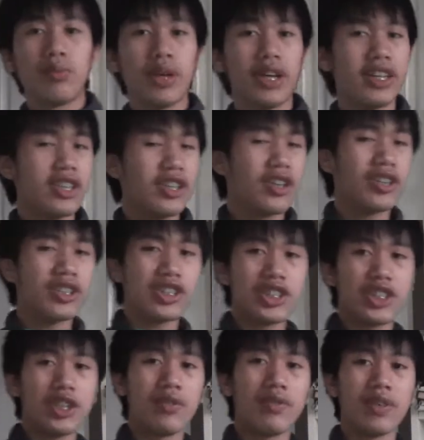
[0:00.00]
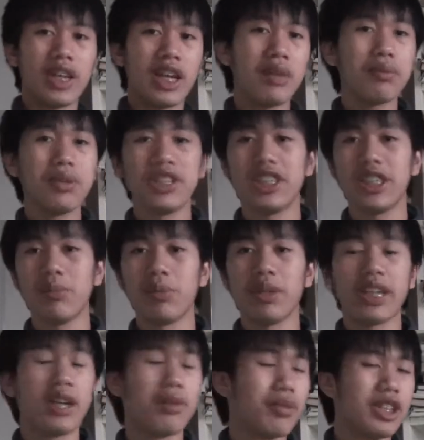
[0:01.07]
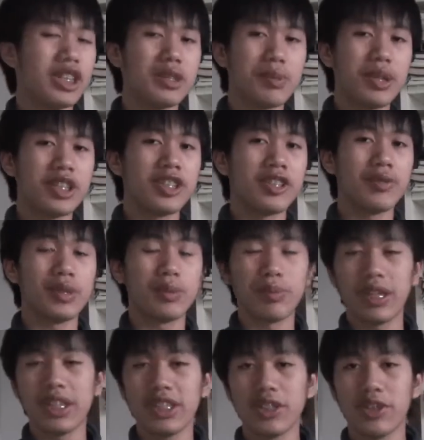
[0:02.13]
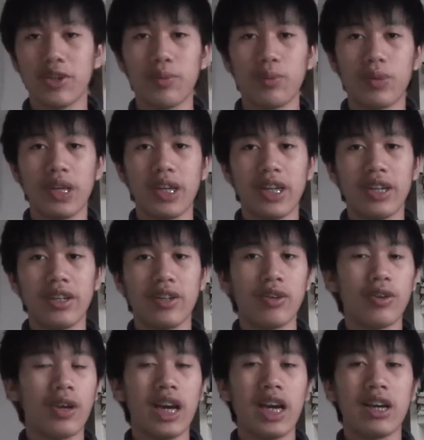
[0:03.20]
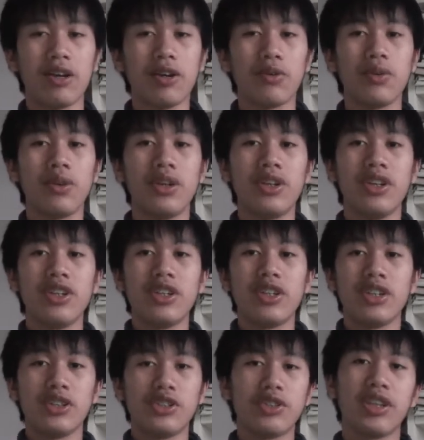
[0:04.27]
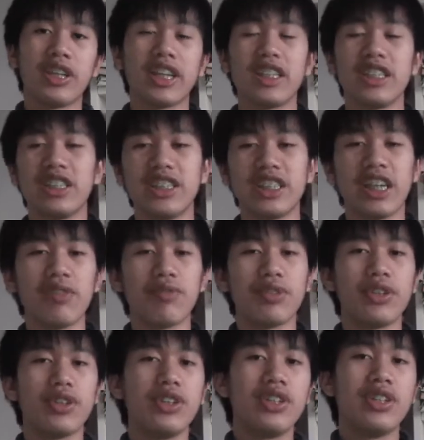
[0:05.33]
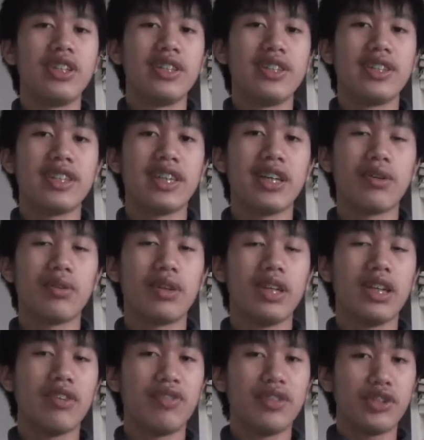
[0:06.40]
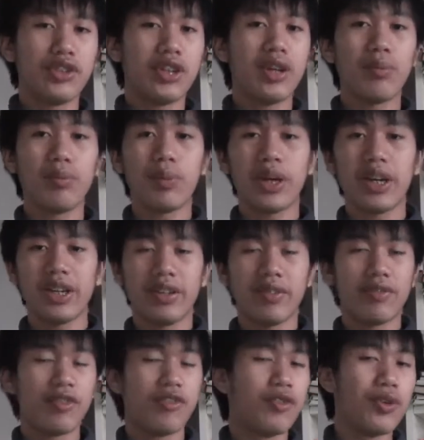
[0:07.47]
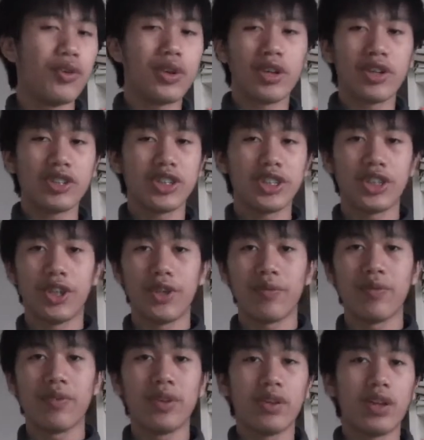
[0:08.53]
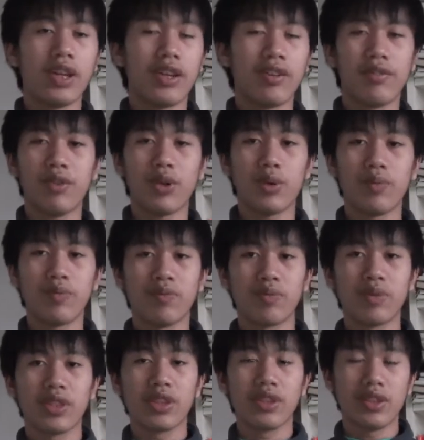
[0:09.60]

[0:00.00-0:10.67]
Buying your costume can be cheap, it can be expensive, depending on where or how you try and get it together. Now, if you try and buy the full costume, like from